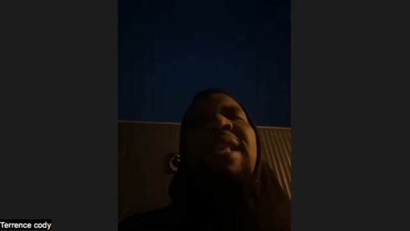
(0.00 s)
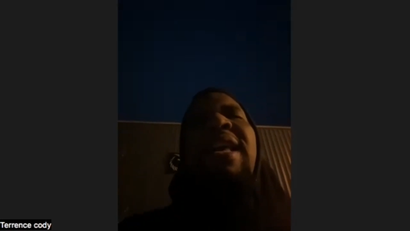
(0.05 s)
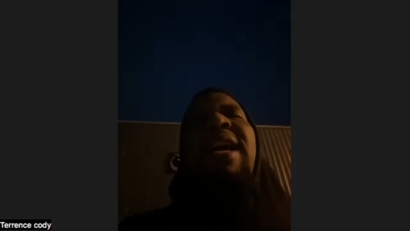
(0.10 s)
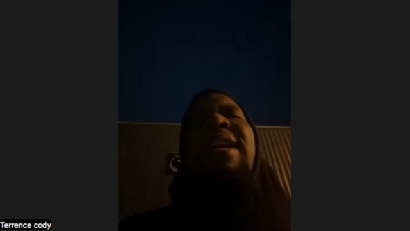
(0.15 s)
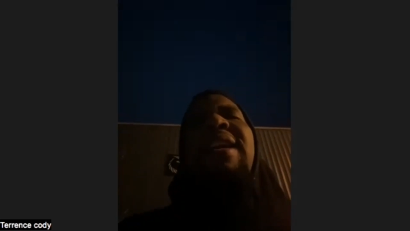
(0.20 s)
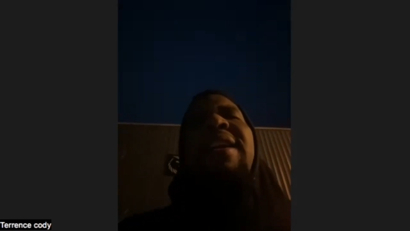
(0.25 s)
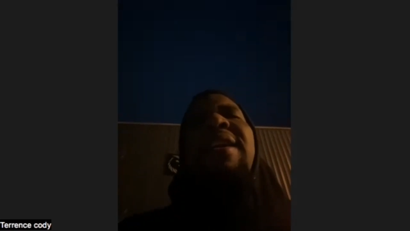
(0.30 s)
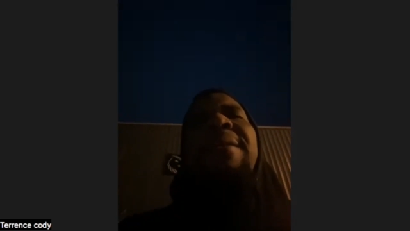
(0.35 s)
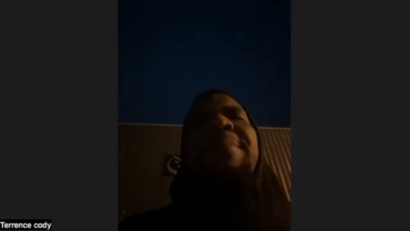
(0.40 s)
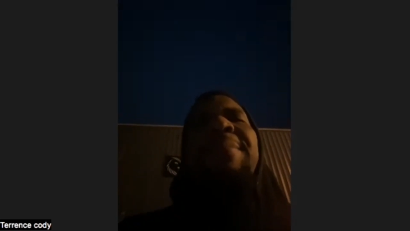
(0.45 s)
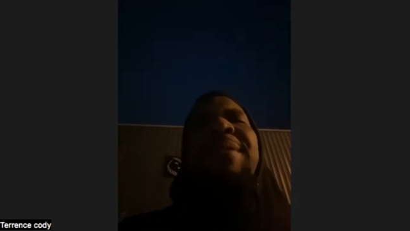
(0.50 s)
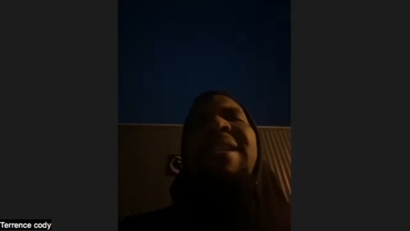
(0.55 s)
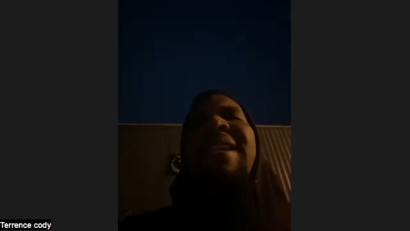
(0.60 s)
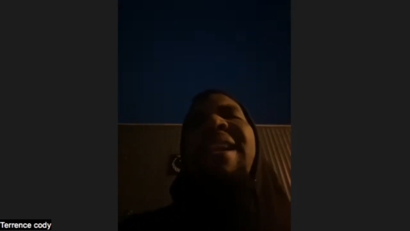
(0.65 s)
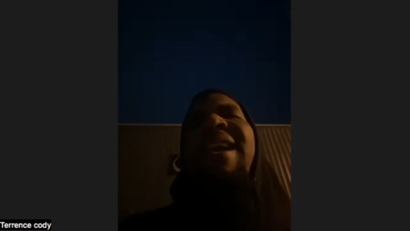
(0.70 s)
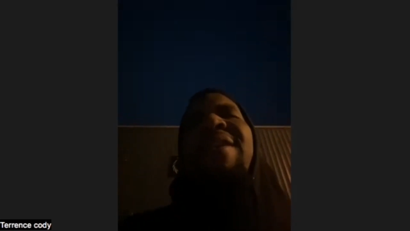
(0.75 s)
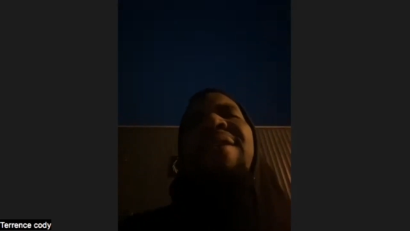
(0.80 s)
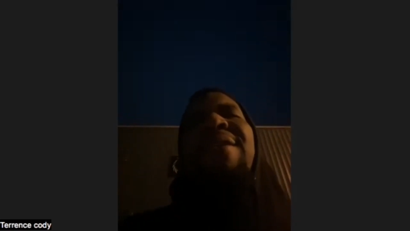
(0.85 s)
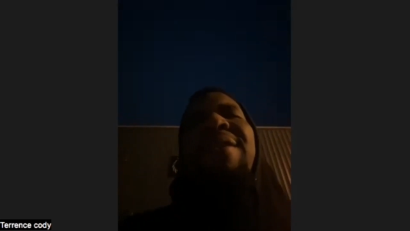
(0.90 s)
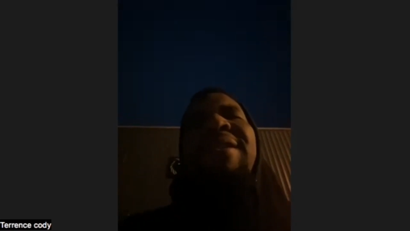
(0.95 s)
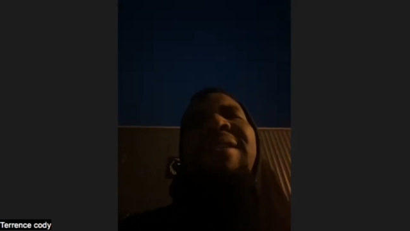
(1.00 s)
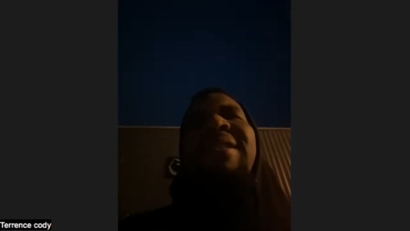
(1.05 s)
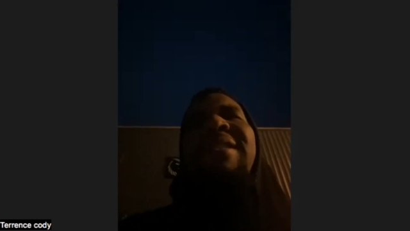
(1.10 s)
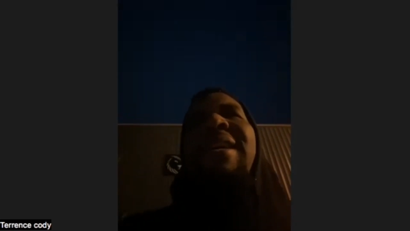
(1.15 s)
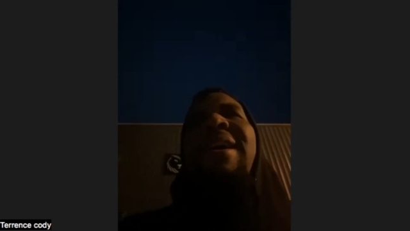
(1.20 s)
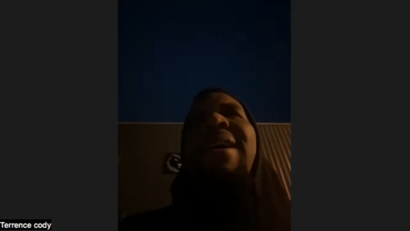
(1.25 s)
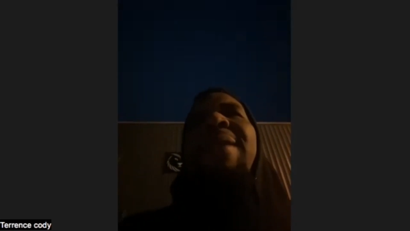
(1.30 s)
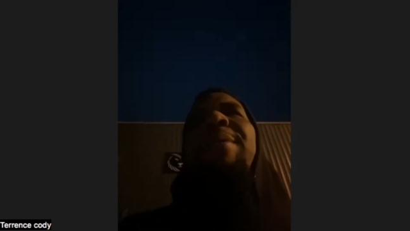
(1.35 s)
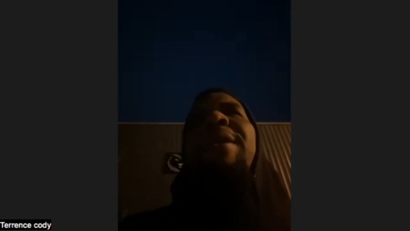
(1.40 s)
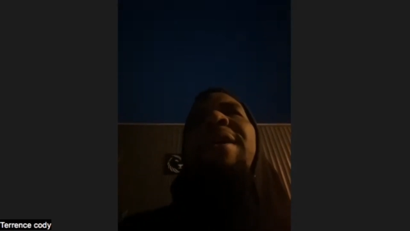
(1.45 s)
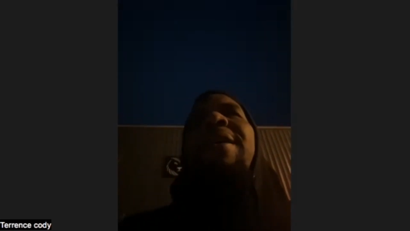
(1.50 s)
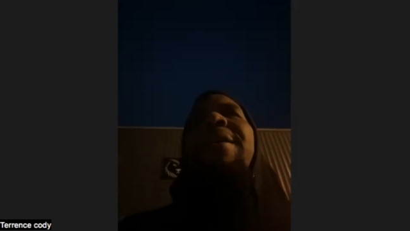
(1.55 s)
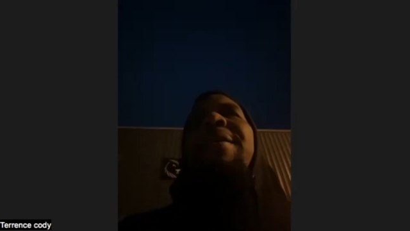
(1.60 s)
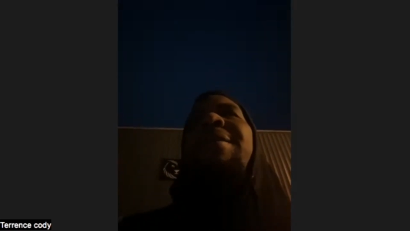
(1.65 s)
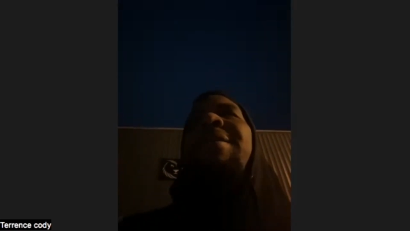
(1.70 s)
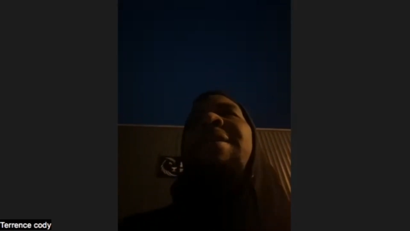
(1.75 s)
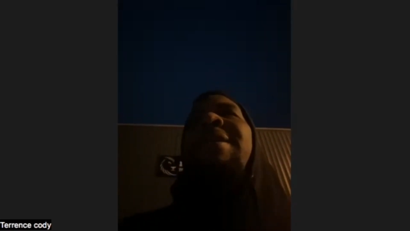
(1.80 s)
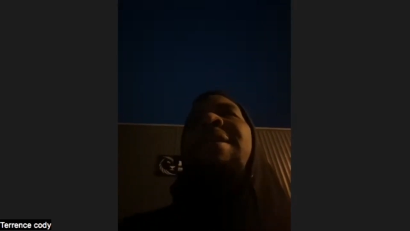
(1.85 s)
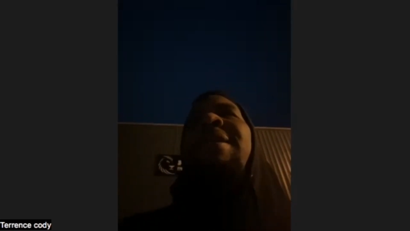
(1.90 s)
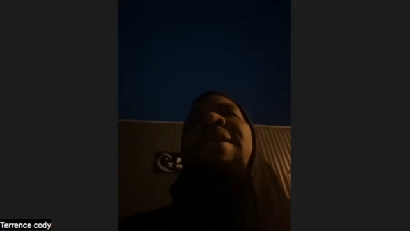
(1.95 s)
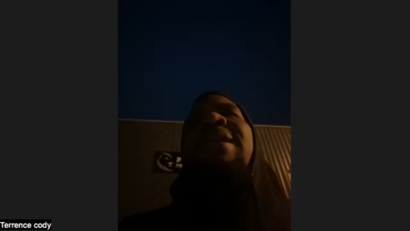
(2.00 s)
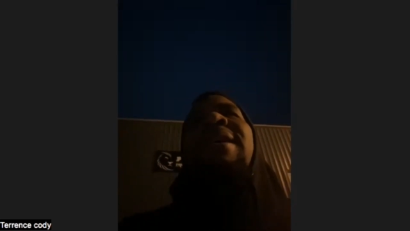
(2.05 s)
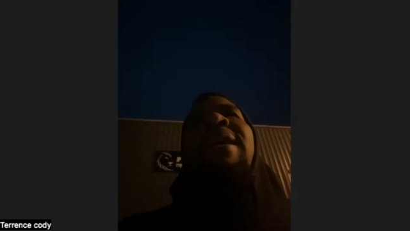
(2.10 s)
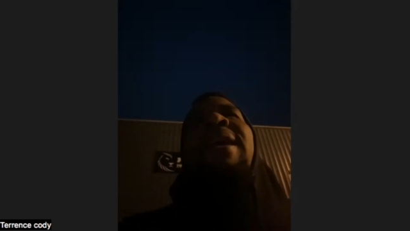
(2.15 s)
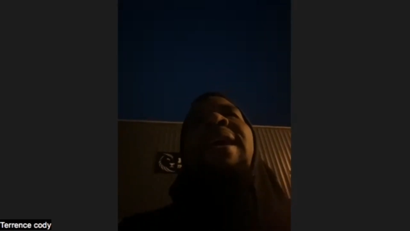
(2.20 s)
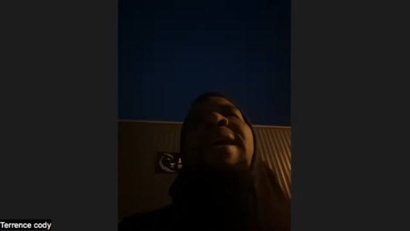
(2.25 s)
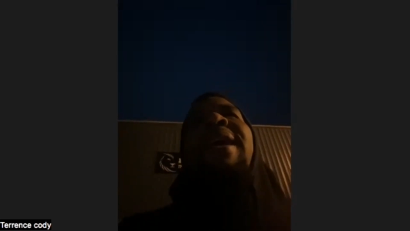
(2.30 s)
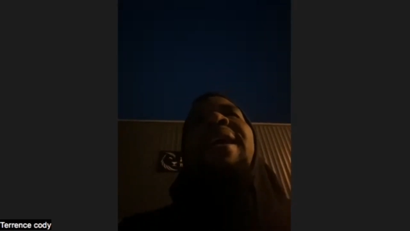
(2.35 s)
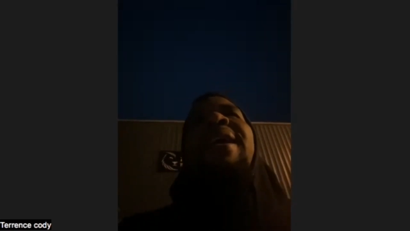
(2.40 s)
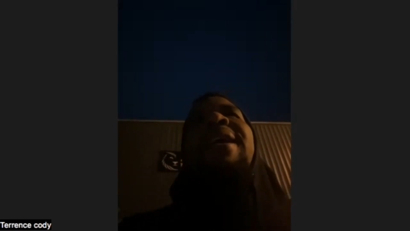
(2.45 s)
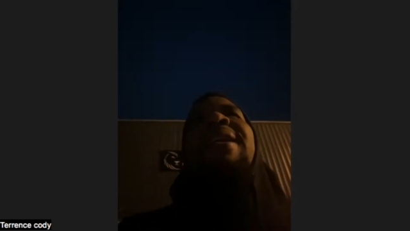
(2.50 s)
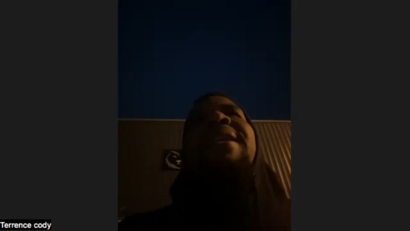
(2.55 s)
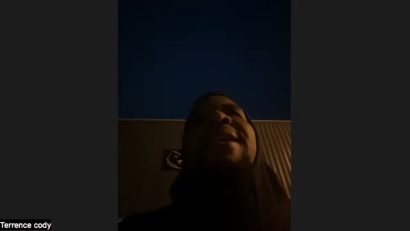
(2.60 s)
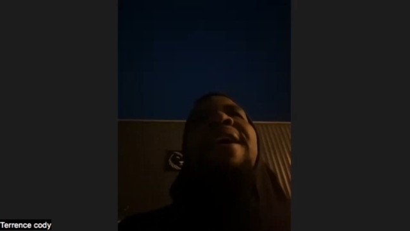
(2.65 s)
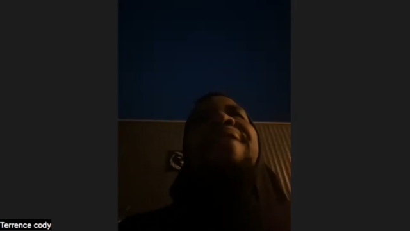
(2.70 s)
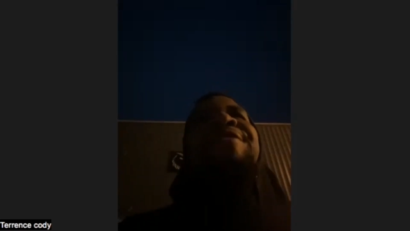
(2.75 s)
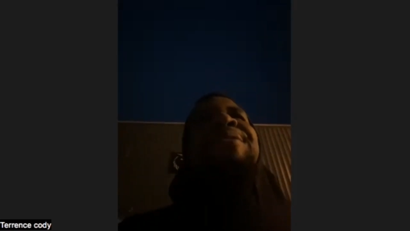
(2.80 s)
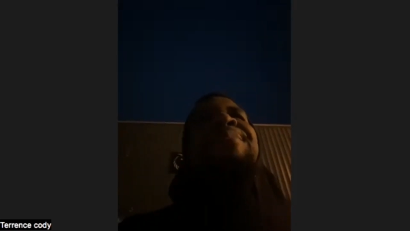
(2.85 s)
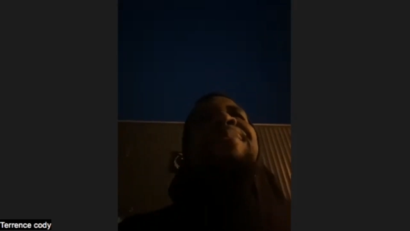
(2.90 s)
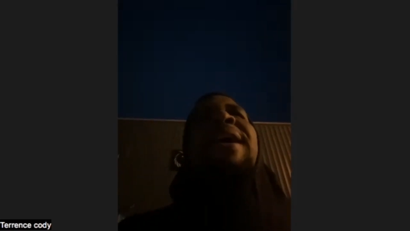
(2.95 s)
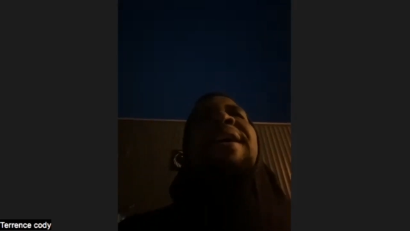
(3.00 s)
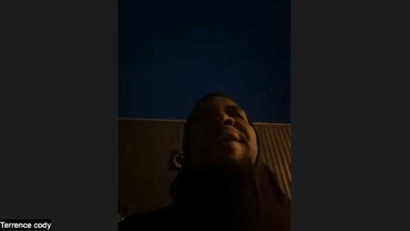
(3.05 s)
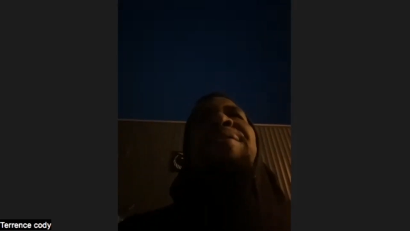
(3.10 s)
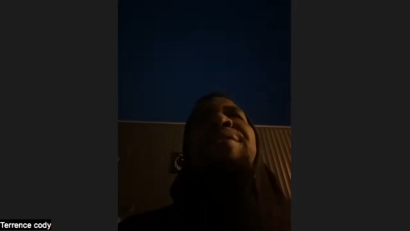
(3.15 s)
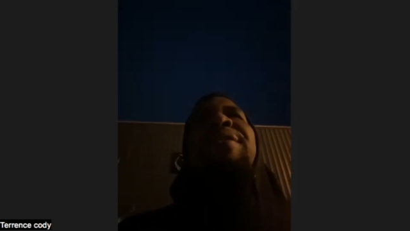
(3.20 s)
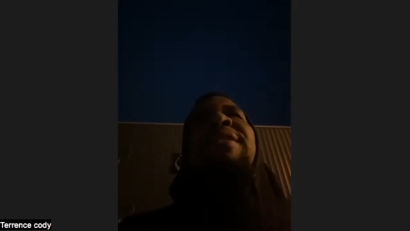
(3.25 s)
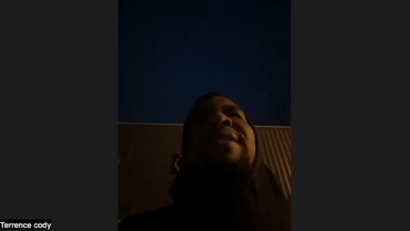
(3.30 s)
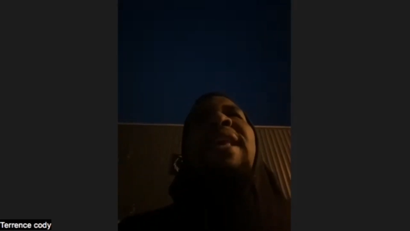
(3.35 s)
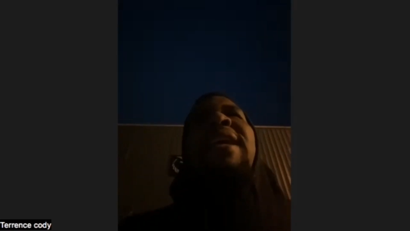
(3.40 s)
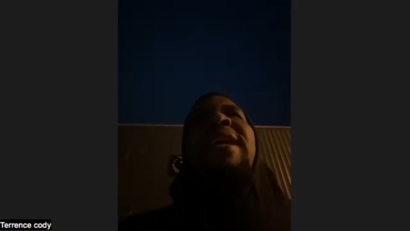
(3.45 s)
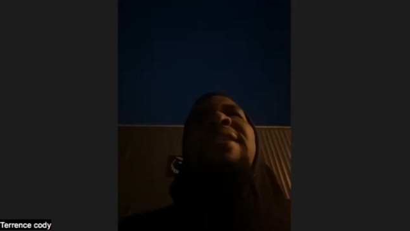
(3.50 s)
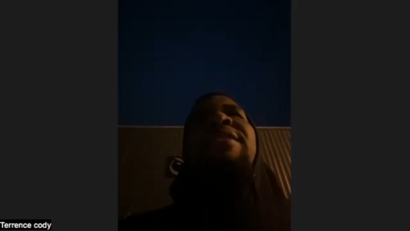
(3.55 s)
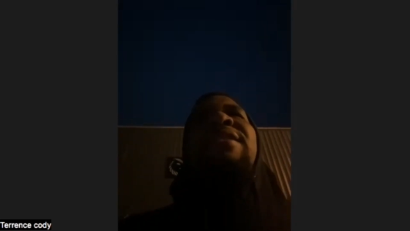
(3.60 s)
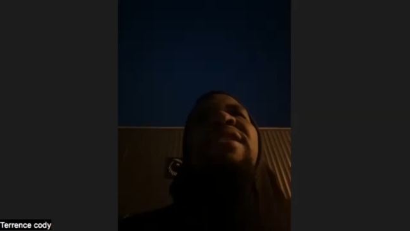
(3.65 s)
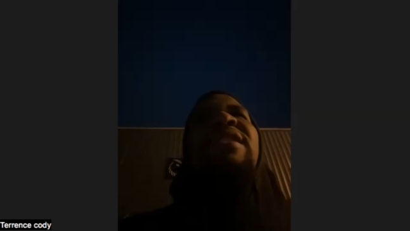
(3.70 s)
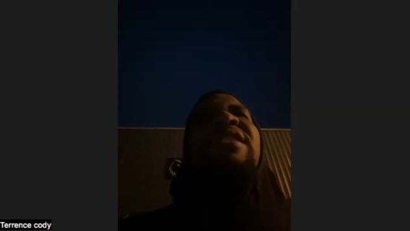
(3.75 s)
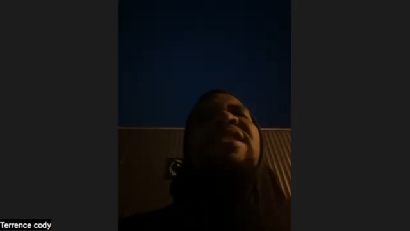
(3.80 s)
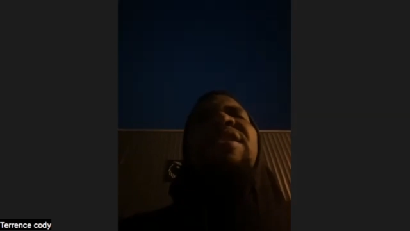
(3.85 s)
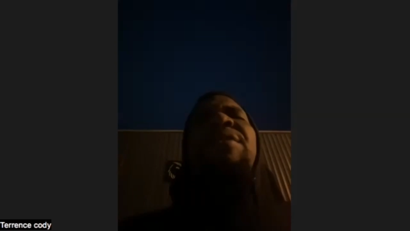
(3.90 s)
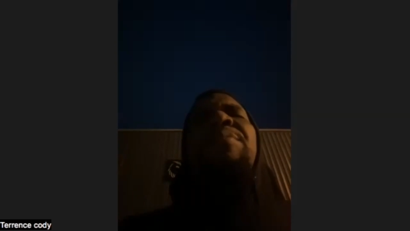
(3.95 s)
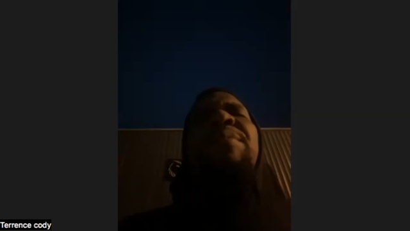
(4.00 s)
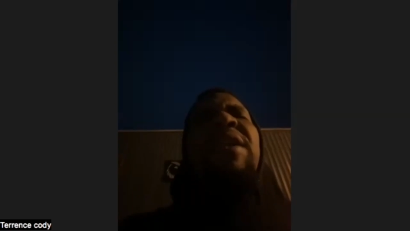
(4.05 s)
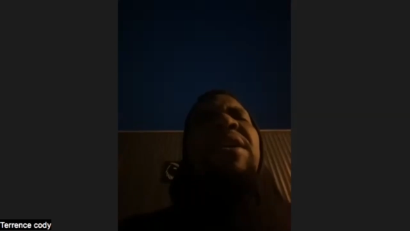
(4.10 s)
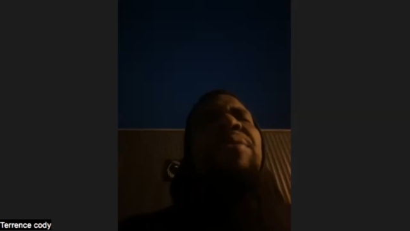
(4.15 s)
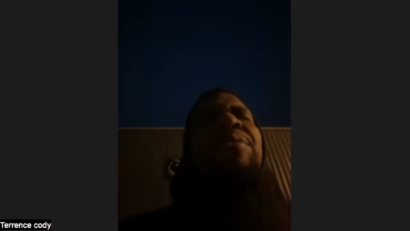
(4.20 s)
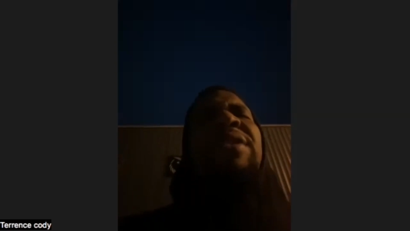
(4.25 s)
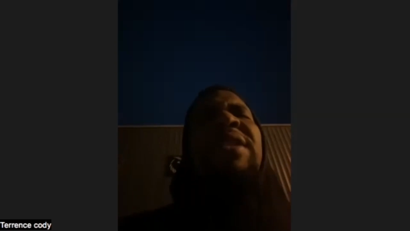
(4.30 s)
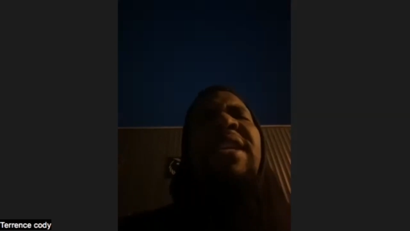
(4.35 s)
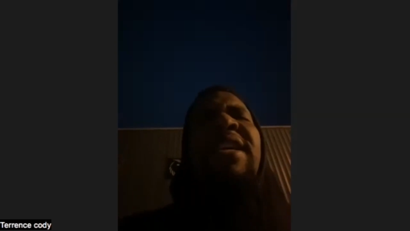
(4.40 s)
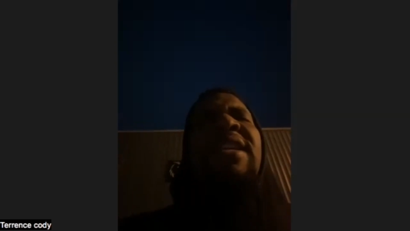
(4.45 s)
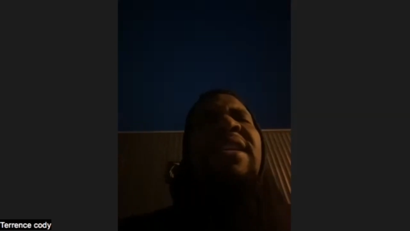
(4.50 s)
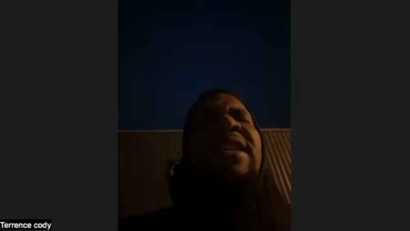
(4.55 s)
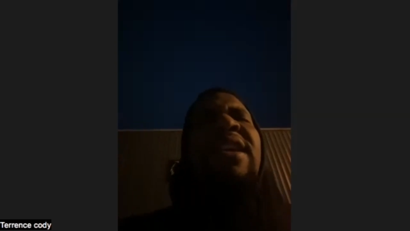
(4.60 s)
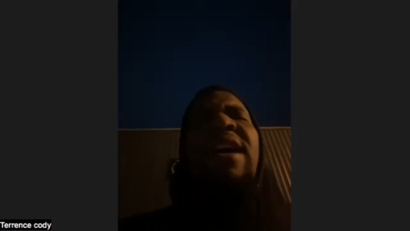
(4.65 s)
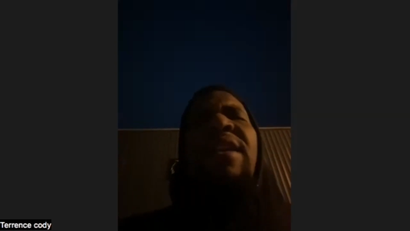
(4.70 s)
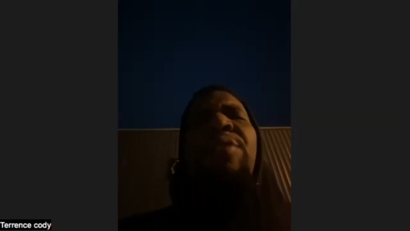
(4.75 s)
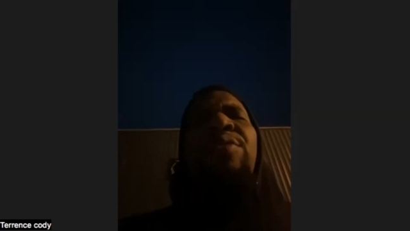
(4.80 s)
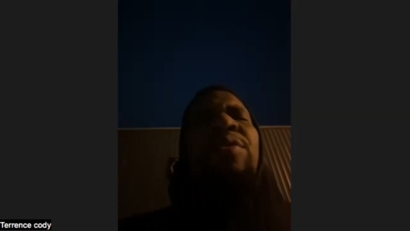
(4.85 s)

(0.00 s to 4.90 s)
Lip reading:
Nobody's mouth can be seen.